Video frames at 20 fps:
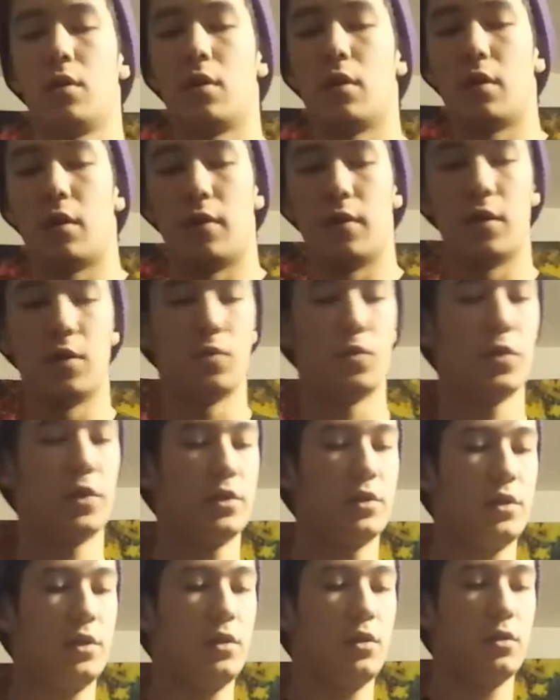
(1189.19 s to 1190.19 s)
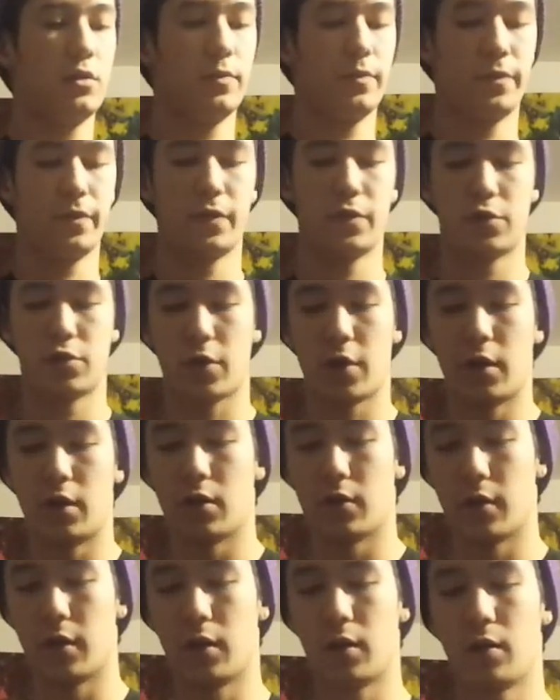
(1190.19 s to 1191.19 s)
and then 1, 2, try
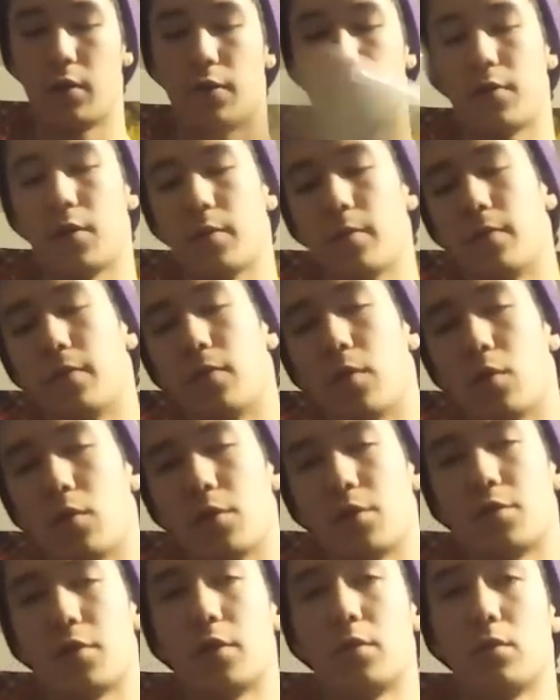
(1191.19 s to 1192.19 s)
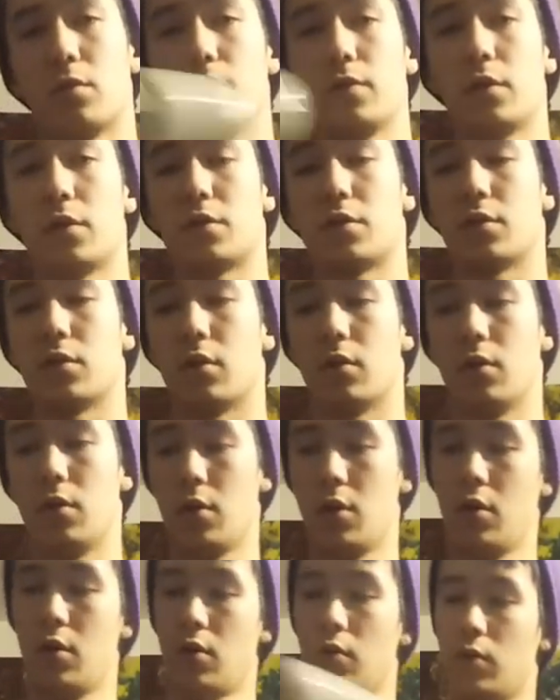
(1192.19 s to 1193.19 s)
going from forward straight to reverse. So
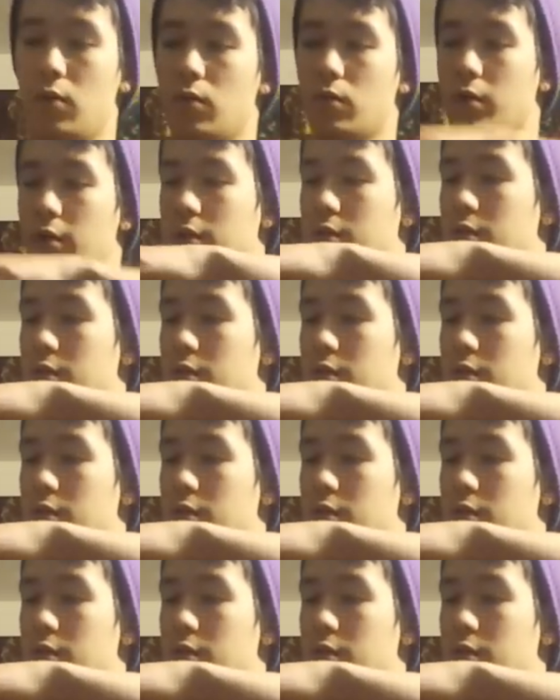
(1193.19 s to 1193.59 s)
1,